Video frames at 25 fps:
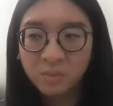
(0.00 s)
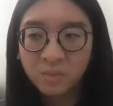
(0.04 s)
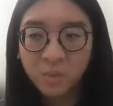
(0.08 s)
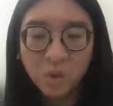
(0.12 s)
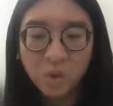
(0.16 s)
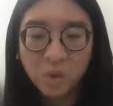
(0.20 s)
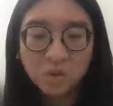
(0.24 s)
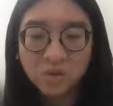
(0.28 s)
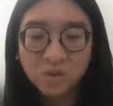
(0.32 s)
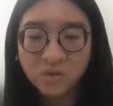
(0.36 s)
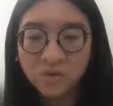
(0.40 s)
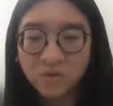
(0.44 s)

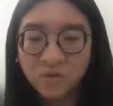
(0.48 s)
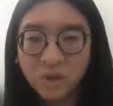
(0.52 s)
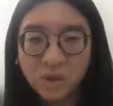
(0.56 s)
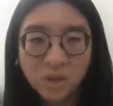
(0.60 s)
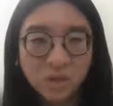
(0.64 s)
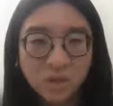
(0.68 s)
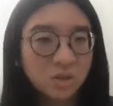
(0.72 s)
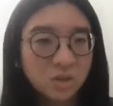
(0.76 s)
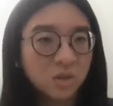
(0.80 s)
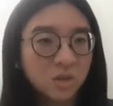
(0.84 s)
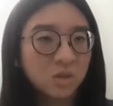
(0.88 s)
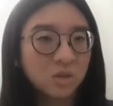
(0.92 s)
most of
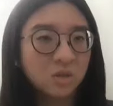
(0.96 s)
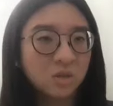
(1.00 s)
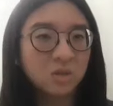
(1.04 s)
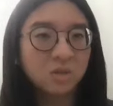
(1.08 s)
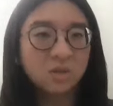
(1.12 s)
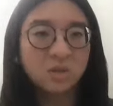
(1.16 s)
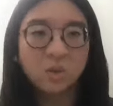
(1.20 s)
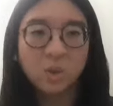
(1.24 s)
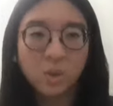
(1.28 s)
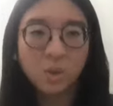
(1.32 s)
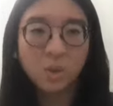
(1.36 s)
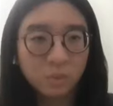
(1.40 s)
us
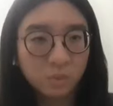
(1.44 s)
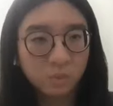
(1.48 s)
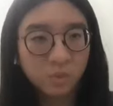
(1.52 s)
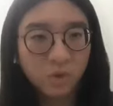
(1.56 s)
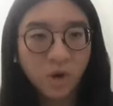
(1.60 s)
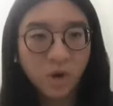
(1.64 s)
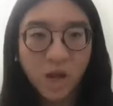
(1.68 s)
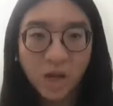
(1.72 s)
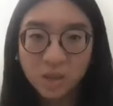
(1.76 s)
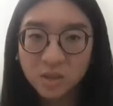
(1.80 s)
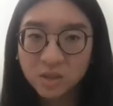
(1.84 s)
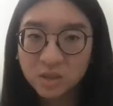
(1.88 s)
just don't
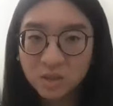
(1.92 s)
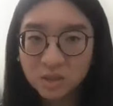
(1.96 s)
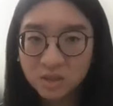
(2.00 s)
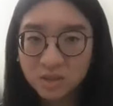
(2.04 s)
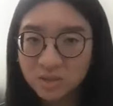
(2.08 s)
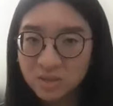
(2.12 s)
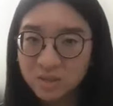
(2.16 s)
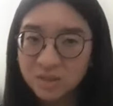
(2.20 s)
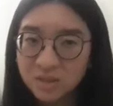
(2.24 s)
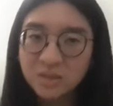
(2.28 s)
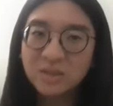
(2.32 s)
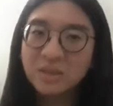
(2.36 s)

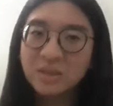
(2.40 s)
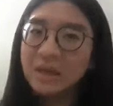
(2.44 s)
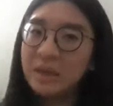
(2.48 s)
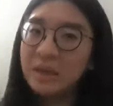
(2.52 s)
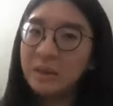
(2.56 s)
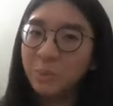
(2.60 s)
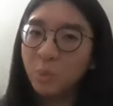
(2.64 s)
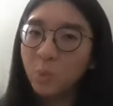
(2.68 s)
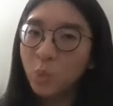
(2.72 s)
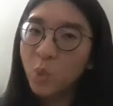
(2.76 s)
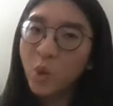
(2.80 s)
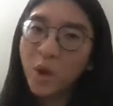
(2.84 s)
practice the
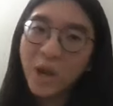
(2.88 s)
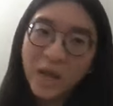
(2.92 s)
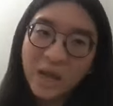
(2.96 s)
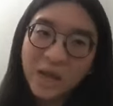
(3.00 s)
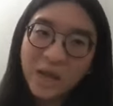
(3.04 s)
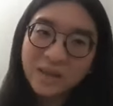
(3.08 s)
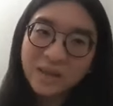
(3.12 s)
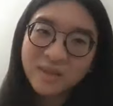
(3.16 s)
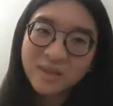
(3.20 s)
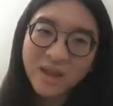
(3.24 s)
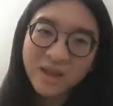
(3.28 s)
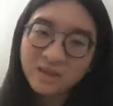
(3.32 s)
same
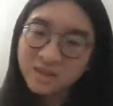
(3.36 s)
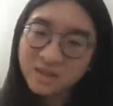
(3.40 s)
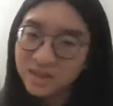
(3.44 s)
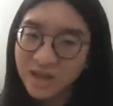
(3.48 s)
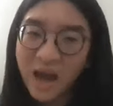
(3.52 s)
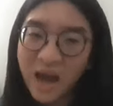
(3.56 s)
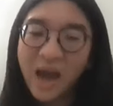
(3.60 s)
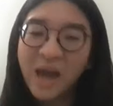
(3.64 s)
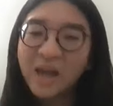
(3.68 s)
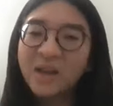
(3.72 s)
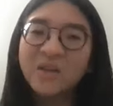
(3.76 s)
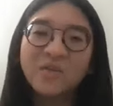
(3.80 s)
way. That's
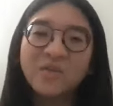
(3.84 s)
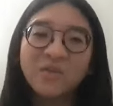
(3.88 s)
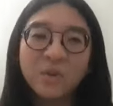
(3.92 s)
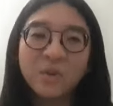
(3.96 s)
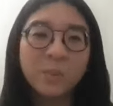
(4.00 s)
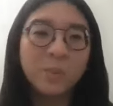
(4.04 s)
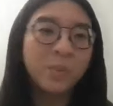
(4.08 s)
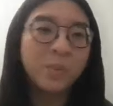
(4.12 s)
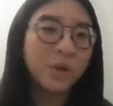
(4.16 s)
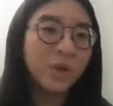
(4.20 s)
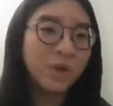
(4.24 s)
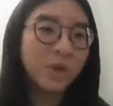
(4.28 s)
kind of
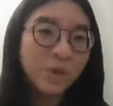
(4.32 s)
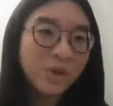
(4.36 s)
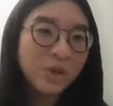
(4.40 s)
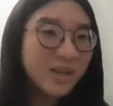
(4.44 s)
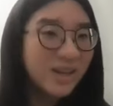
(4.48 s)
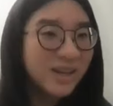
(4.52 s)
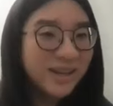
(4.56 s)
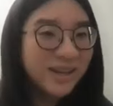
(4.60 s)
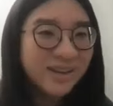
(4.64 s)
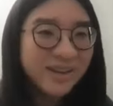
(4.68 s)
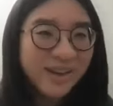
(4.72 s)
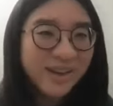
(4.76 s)
a
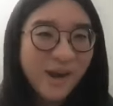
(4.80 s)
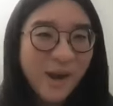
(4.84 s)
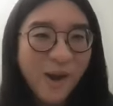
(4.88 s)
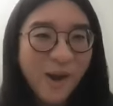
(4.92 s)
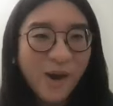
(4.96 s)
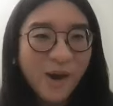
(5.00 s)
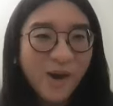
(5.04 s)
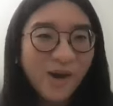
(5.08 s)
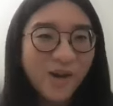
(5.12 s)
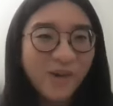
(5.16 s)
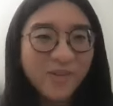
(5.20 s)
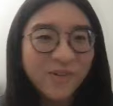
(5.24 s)
beauty
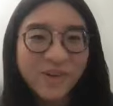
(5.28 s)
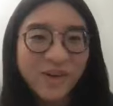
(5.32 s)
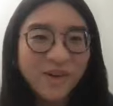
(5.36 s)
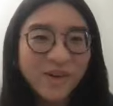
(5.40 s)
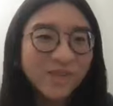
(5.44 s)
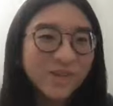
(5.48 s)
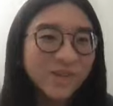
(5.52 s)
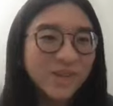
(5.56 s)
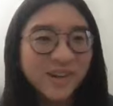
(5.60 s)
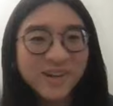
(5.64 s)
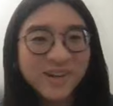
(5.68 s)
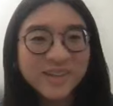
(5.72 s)
of
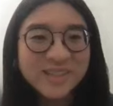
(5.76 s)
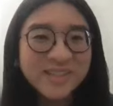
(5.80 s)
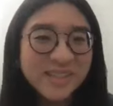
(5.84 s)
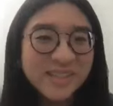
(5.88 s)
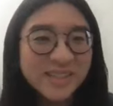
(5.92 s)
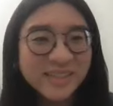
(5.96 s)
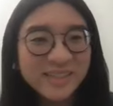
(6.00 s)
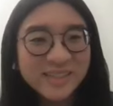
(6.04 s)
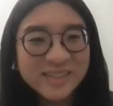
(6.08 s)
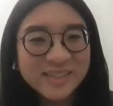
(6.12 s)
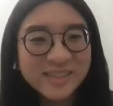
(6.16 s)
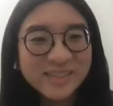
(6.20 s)

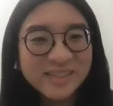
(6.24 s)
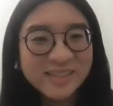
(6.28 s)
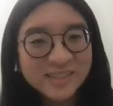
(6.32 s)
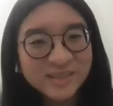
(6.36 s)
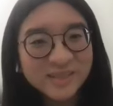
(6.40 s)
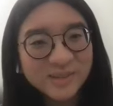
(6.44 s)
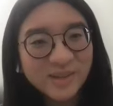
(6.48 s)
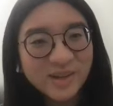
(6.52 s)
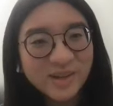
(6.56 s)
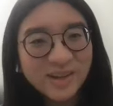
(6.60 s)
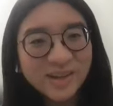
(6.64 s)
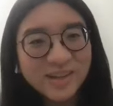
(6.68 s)
orthodontic
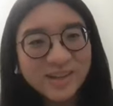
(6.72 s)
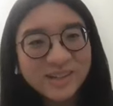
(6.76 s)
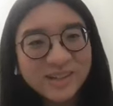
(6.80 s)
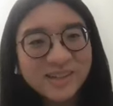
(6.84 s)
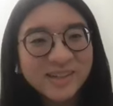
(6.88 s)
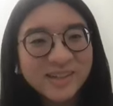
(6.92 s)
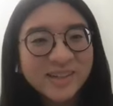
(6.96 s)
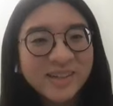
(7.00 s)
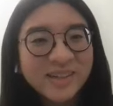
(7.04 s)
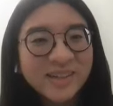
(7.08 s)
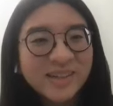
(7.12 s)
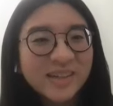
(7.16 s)
as
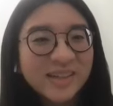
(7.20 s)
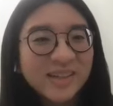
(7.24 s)
well.